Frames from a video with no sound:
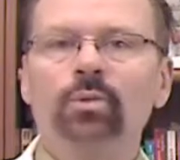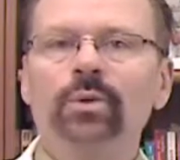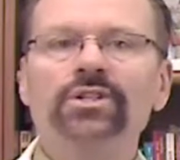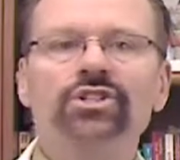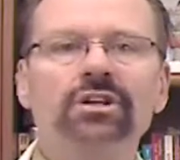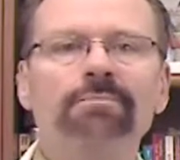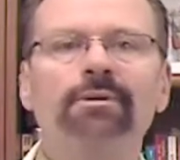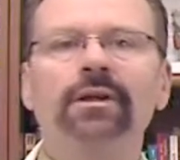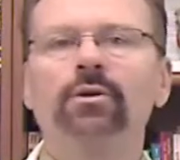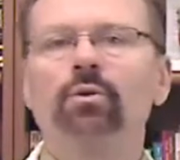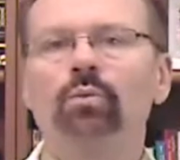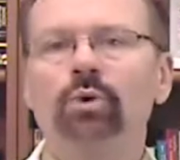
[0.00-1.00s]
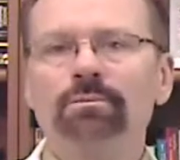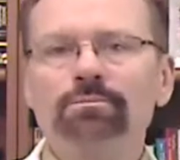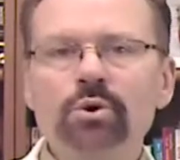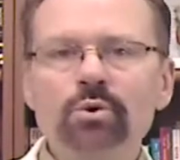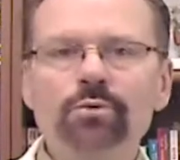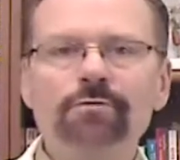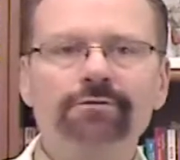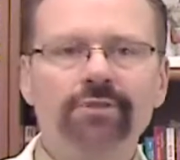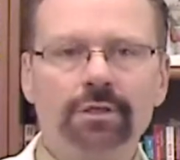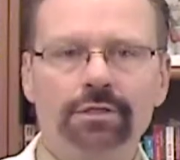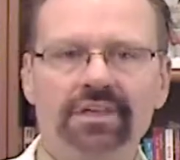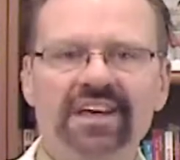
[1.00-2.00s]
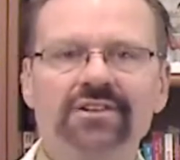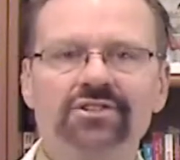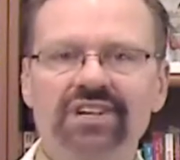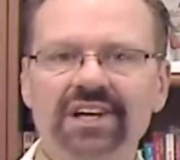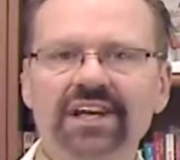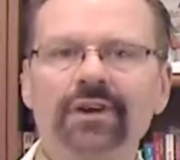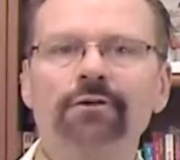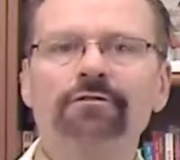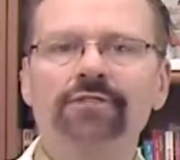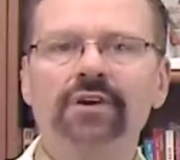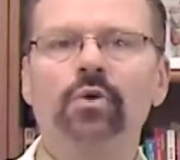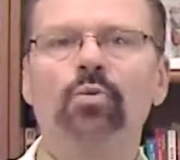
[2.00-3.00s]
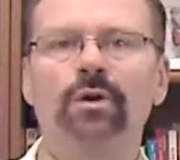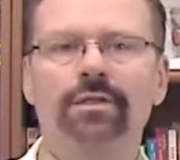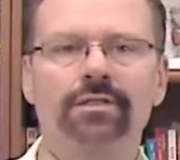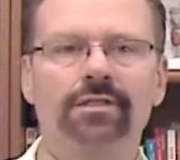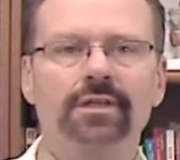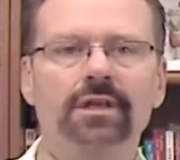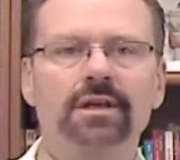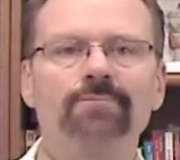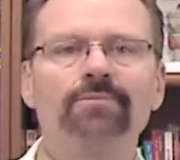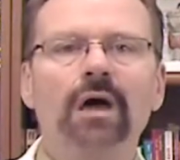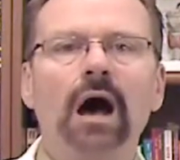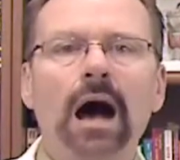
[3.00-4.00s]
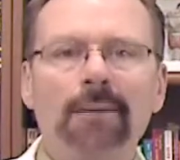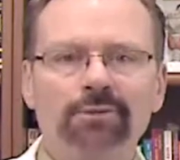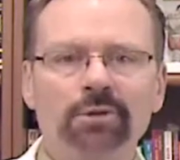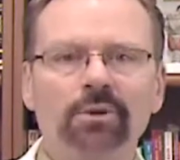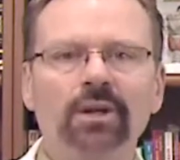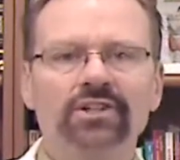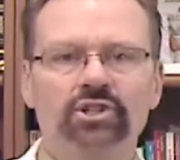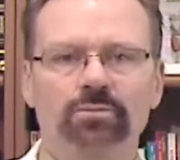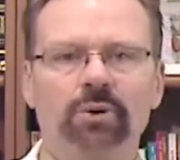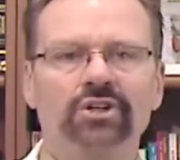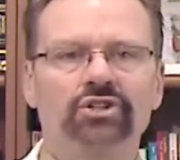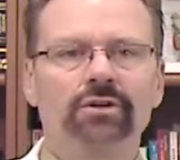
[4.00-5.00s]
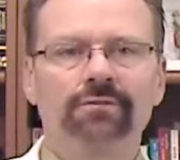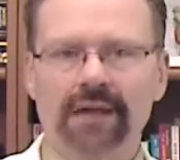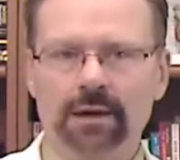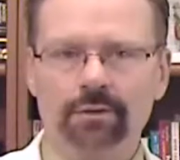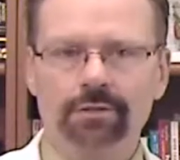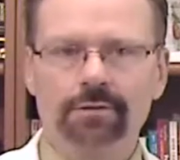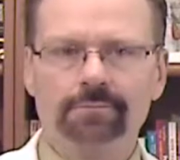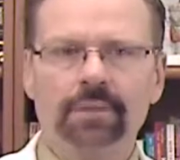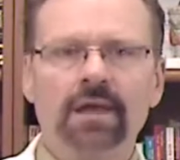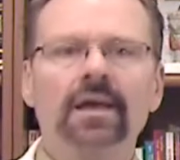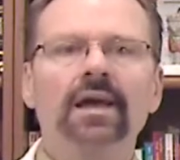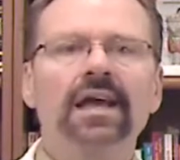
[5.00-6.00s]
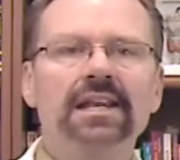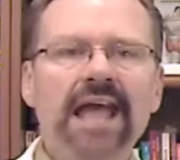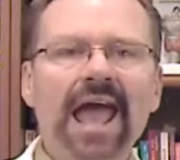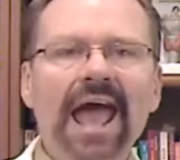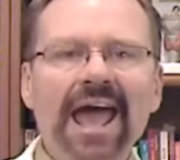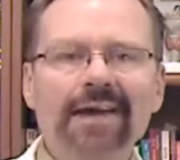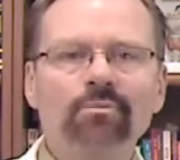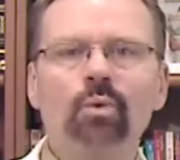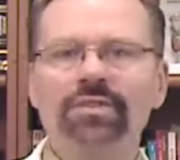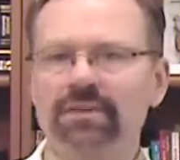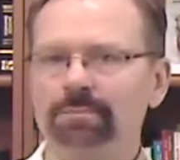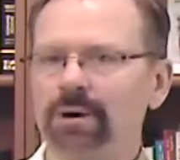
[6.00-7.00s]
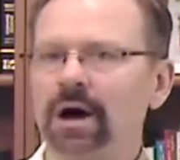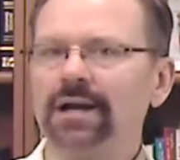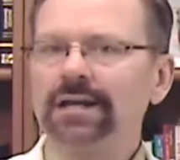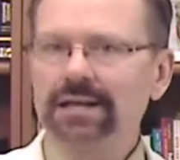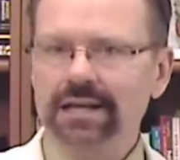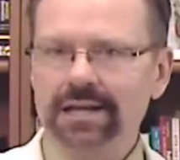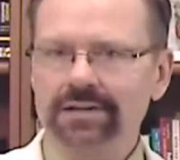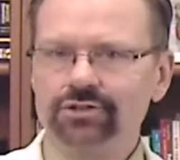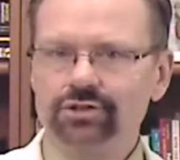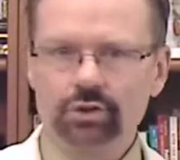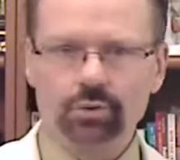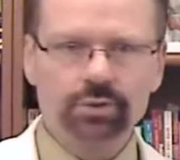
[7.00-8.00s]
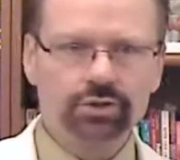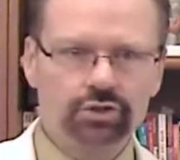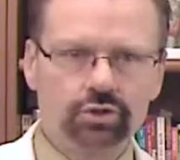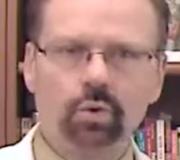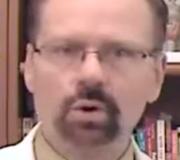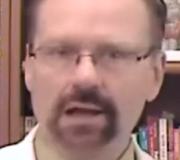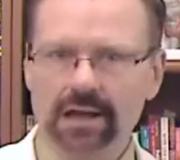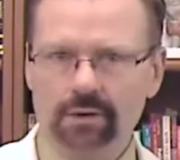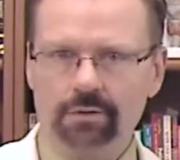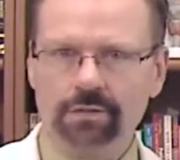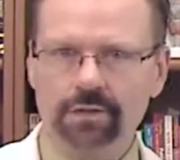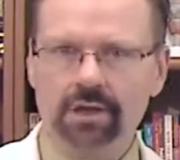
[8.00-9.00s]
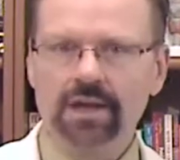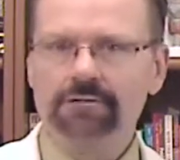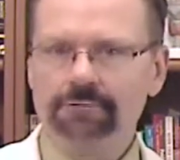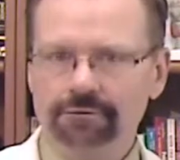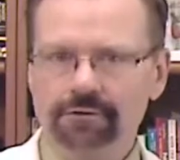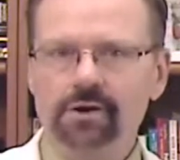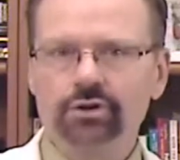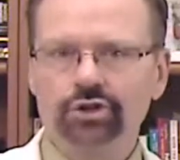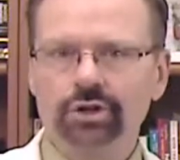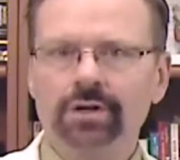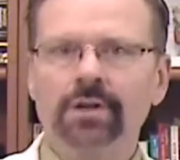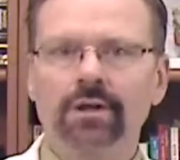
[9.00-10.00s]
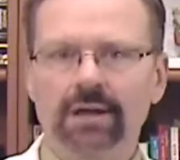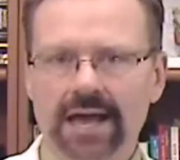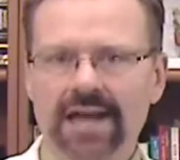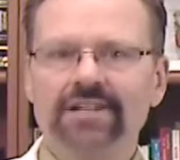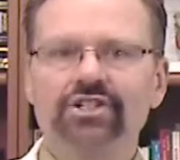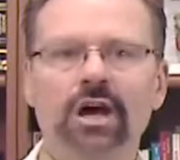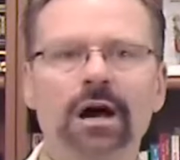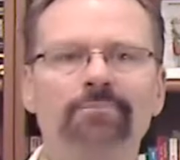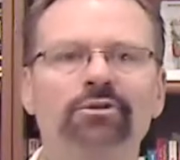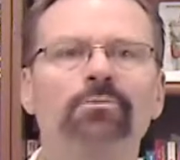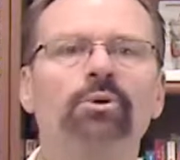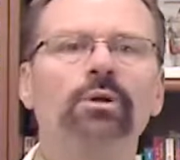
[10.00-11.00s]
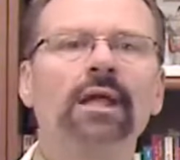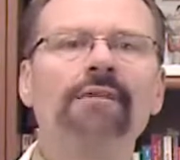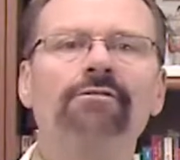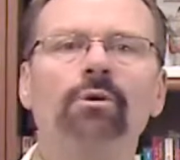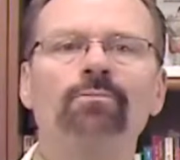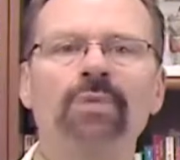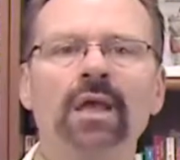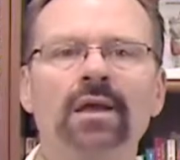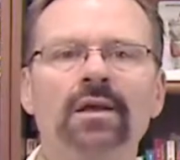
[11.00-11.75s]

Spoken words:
we simply remove the things that interfere with the optimal expression of health and add what the body needs to restore health and function at its optimal level.